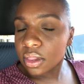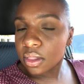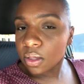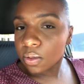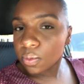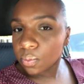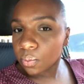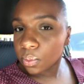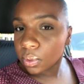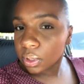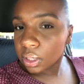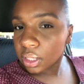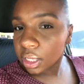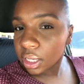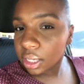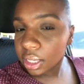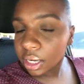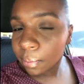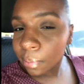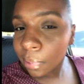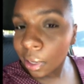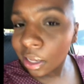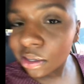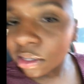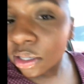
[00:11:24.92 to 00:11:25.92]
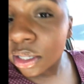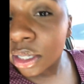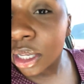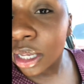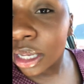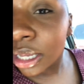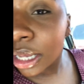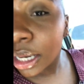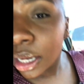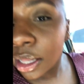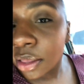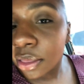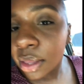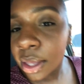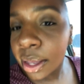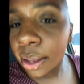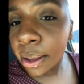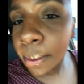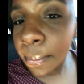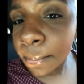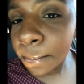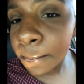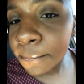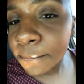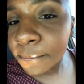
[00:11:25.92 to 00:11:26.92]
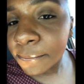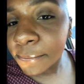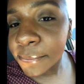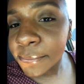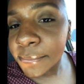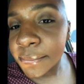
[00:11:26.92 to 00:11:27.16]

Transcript: Really good. I'm not seeing anything